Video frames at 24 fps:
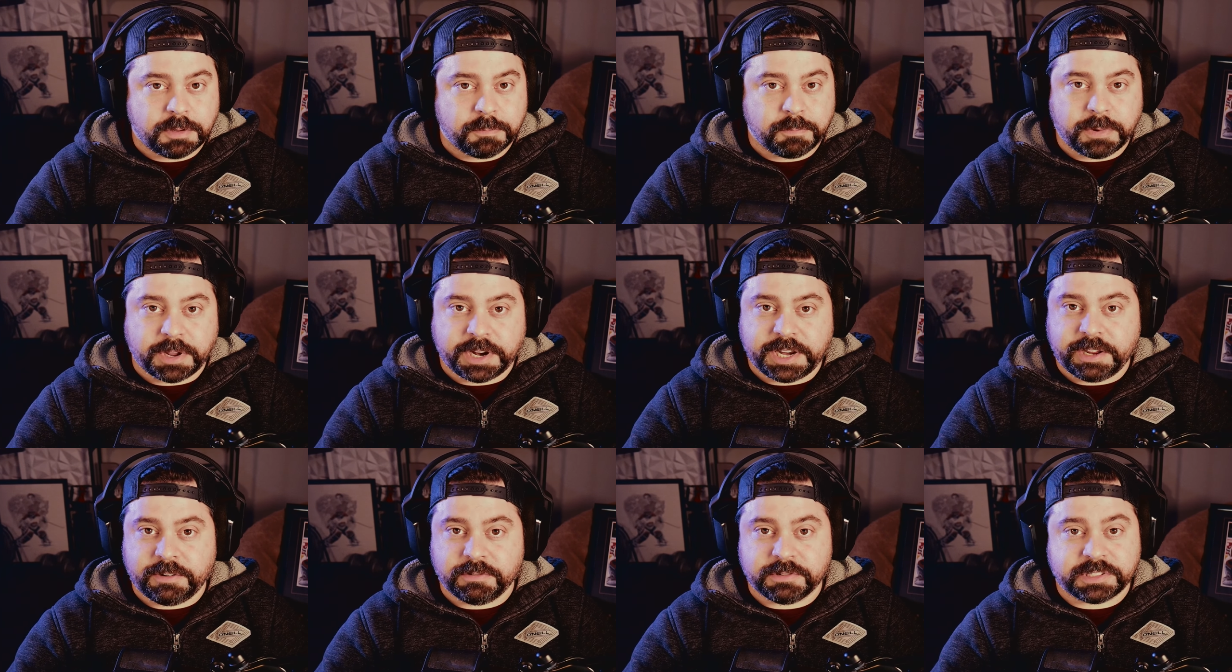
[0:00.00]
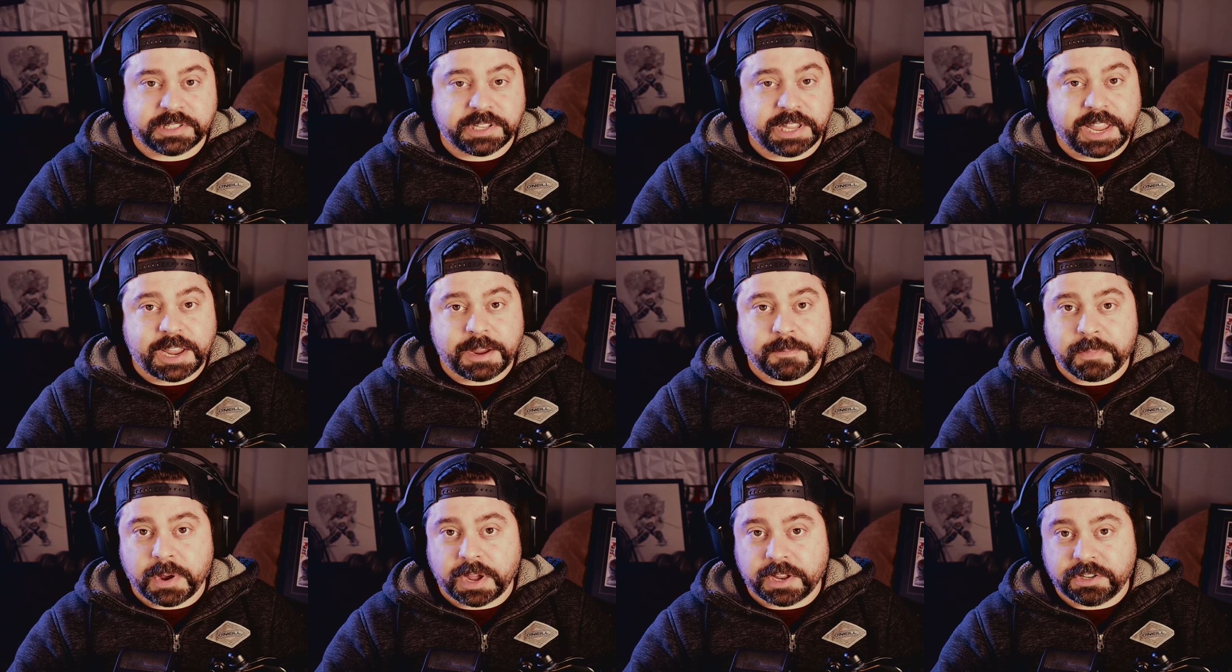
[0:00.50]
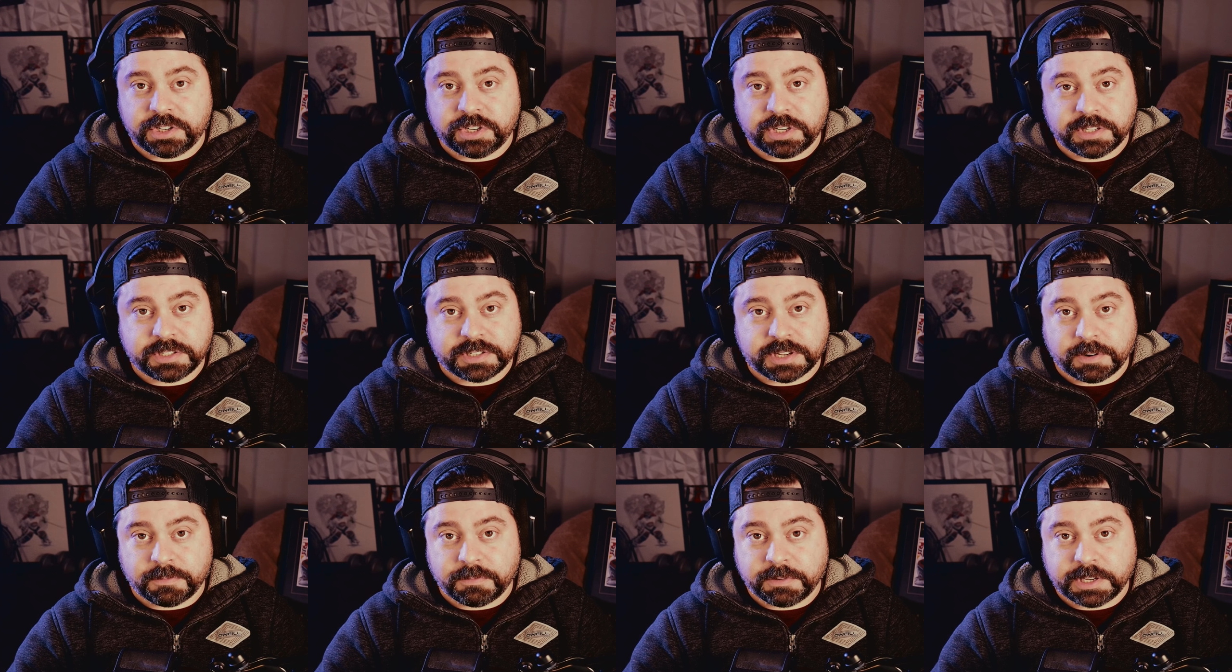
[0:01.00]
But he was laying
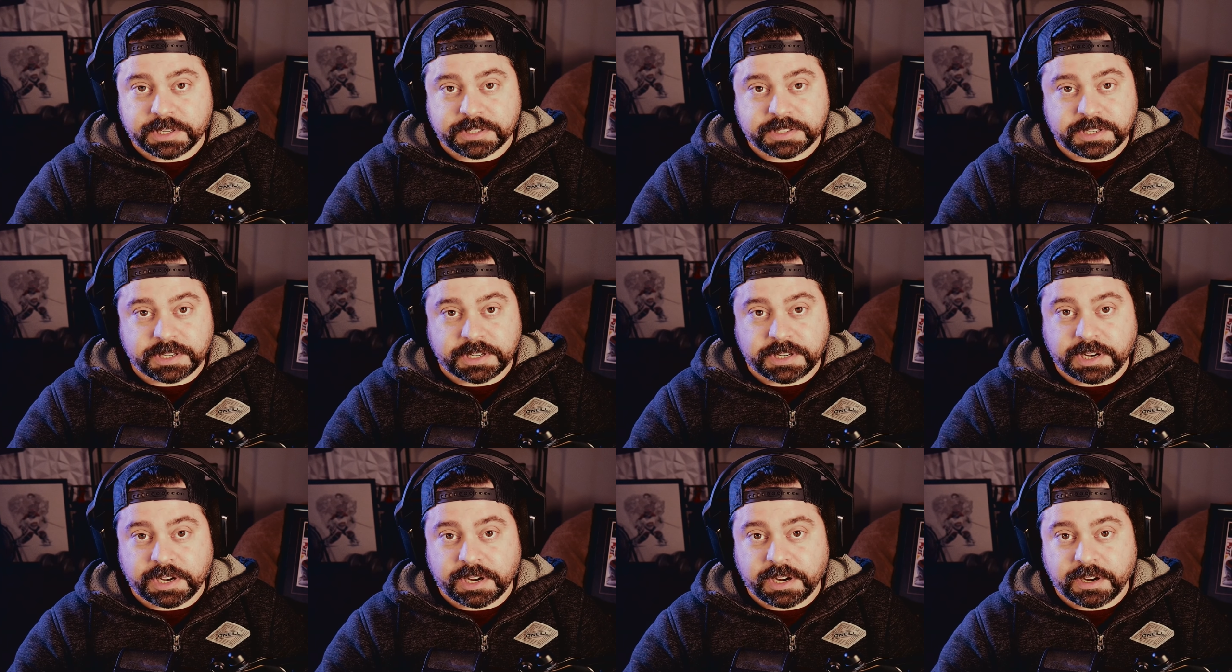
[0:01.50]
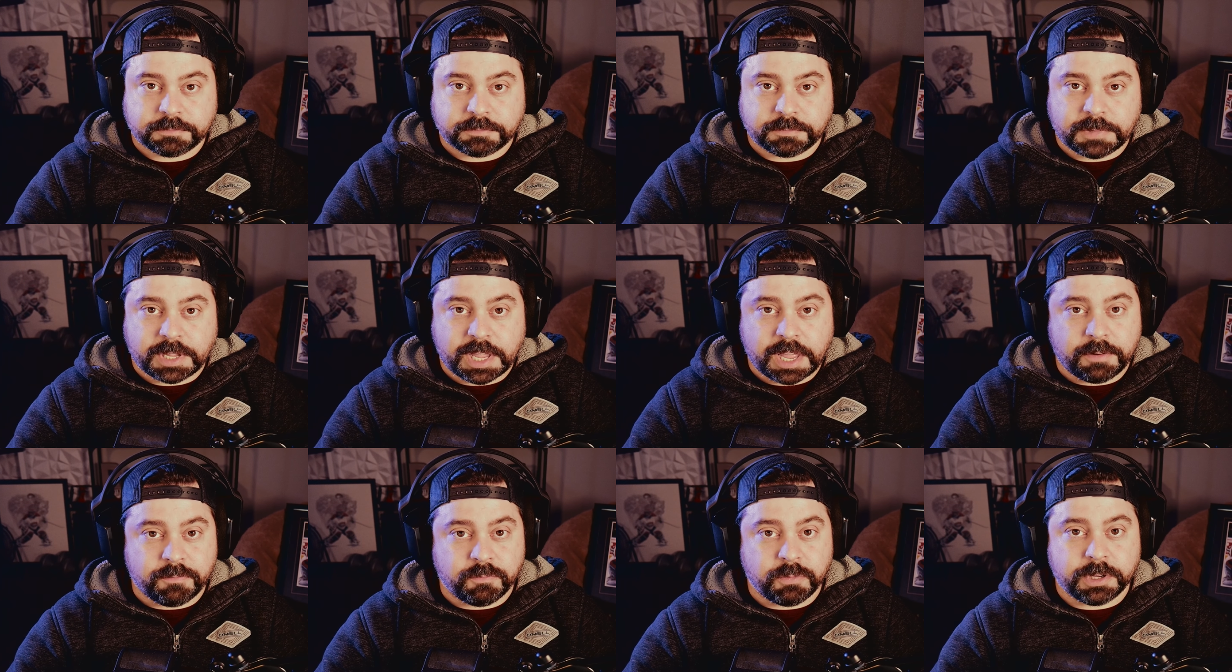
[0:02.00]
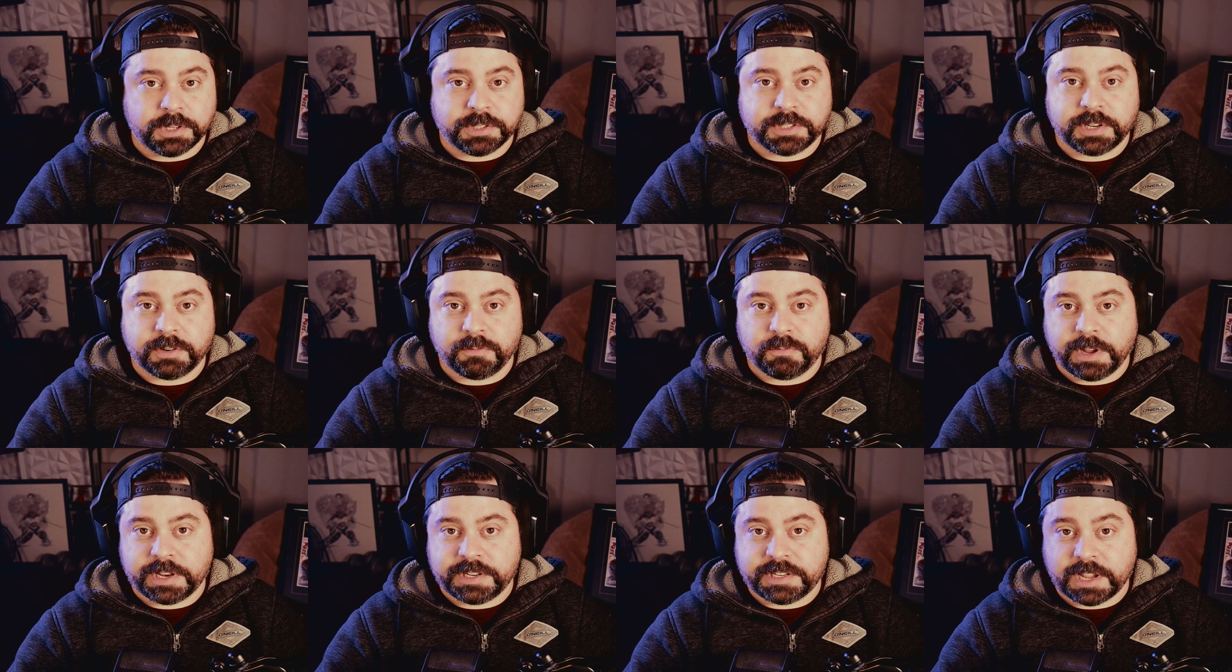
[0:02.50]
punches on Wilson here, and
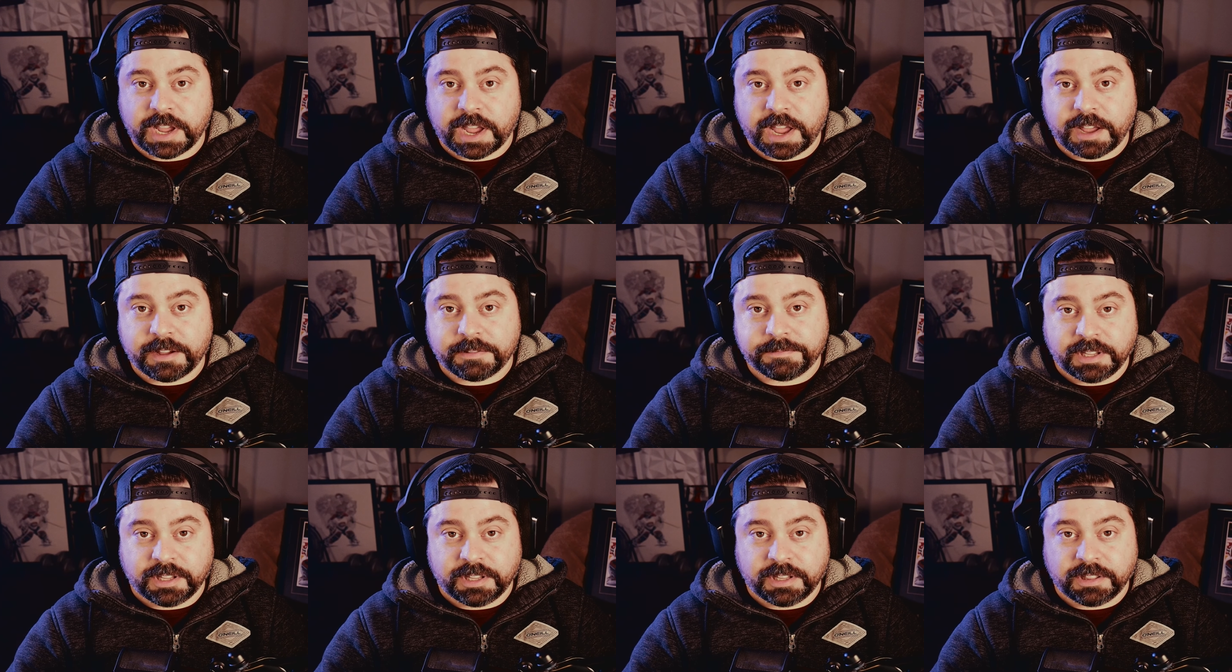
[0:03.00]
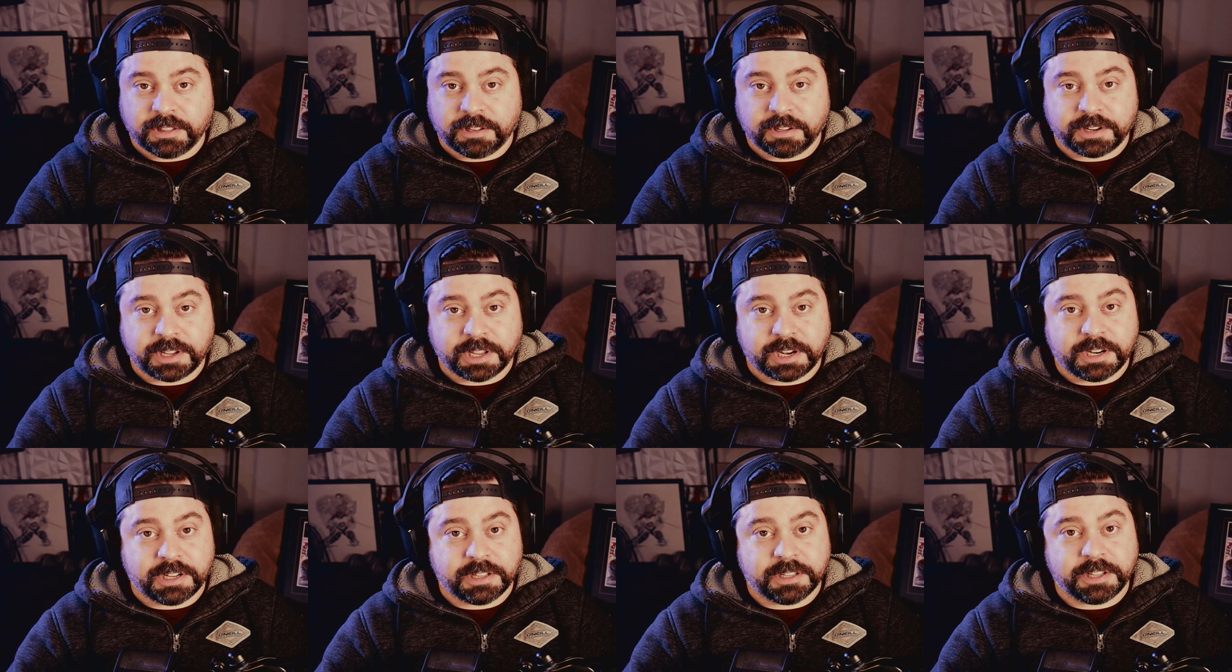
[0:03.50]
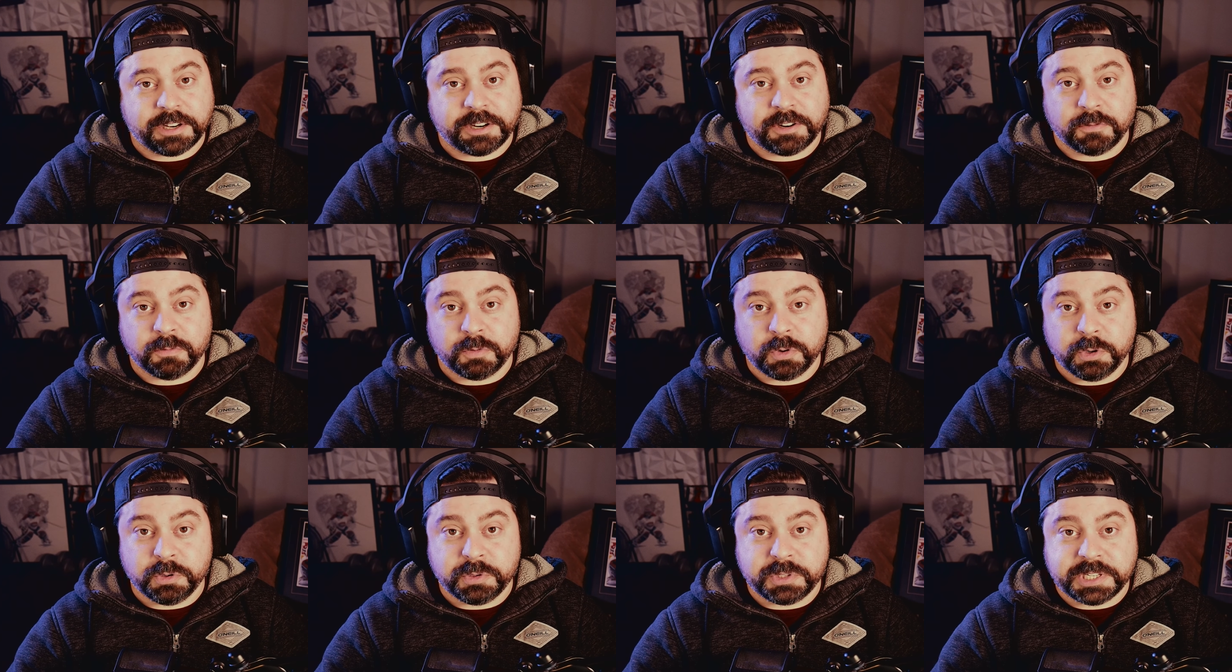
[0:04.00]
Wilson went off looking a little
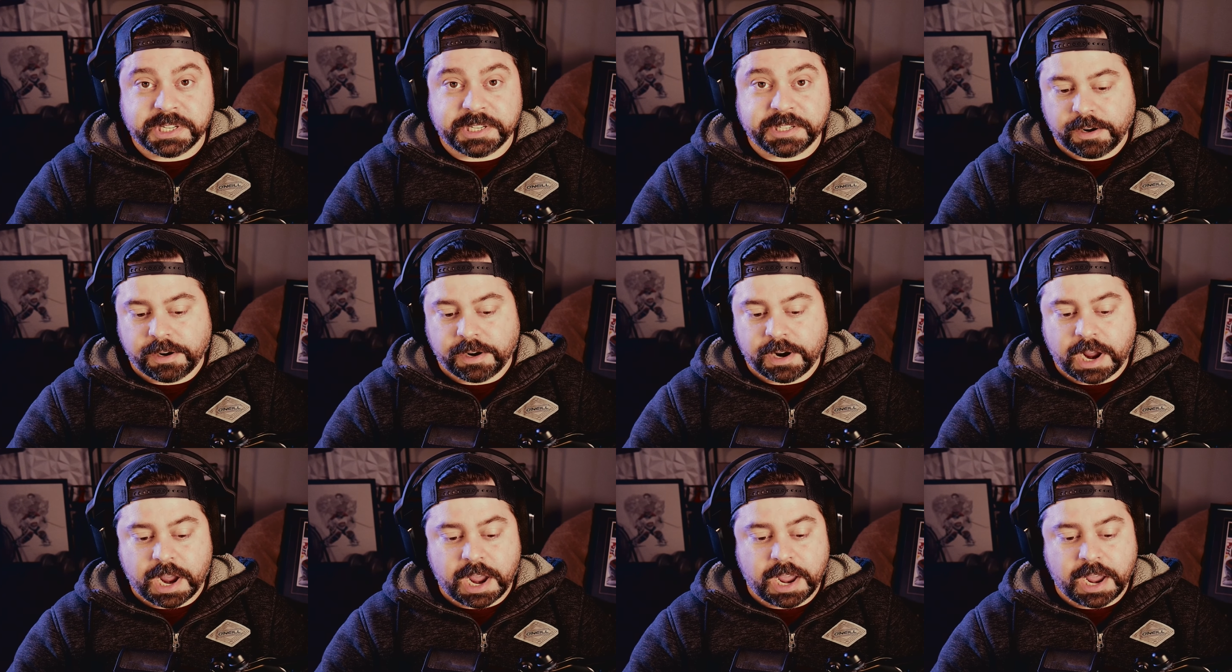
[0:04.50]
woozy.